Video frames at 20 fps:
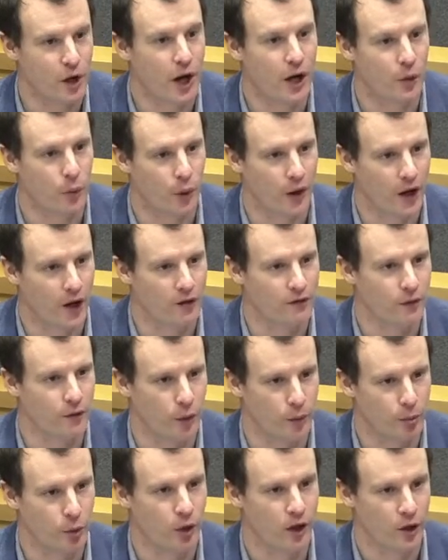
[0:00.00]
I'm not aware of
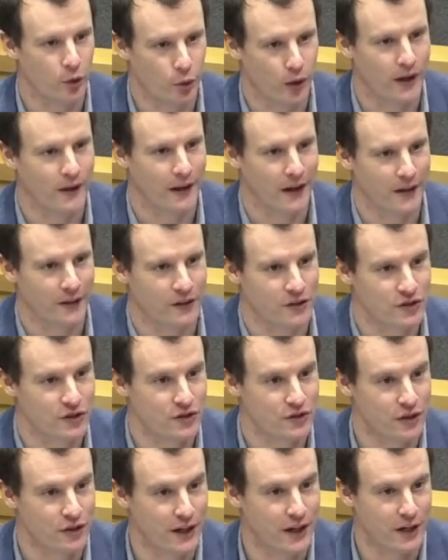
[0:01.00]
a report quite like
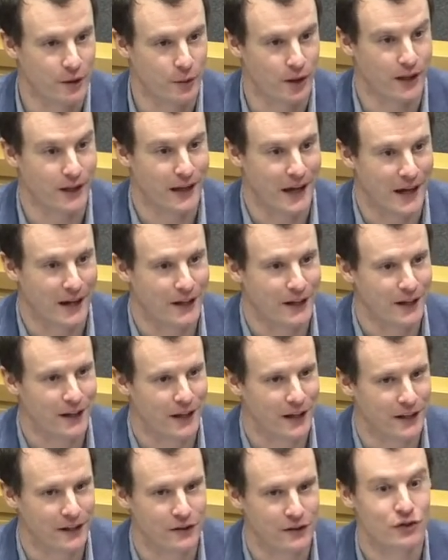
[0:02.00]
this done anywhere in Canada.
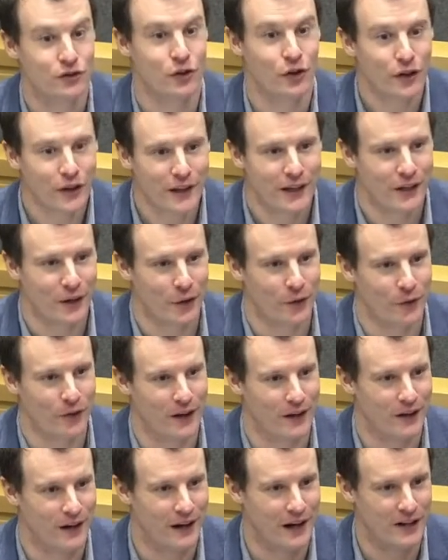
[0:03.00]
I certainly know
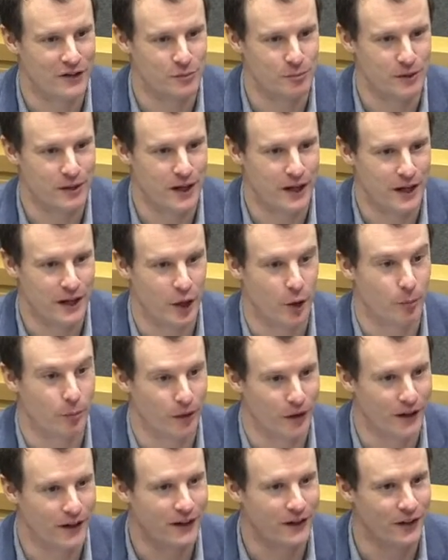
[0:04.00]
that it hasn't been done in
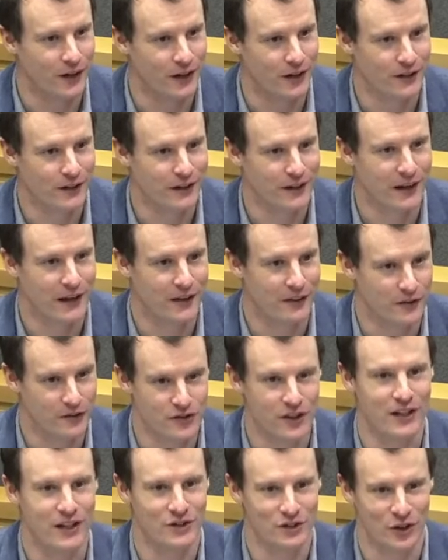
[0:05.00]
Alberta or in
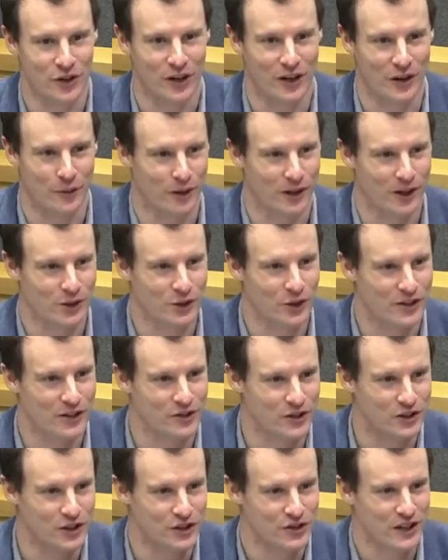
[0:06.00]
the city of Surrey, where a
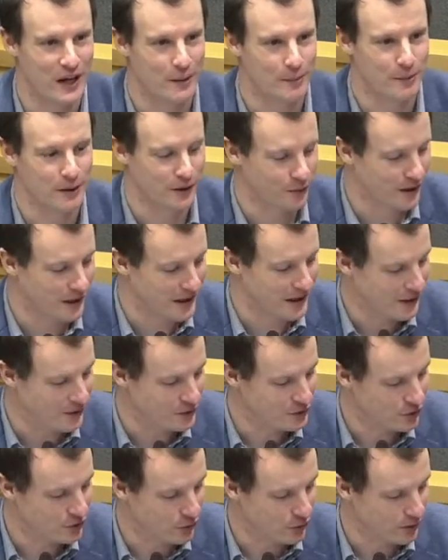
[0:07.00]
transition is happening right
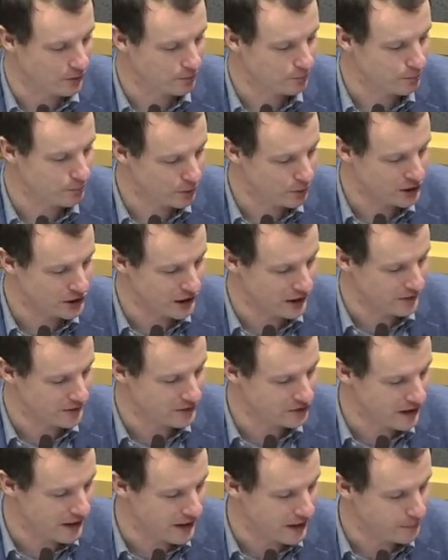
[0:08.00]
now. So
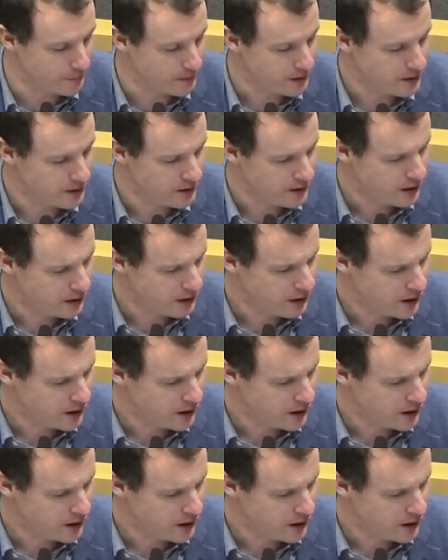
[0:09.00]
appreciate the setup.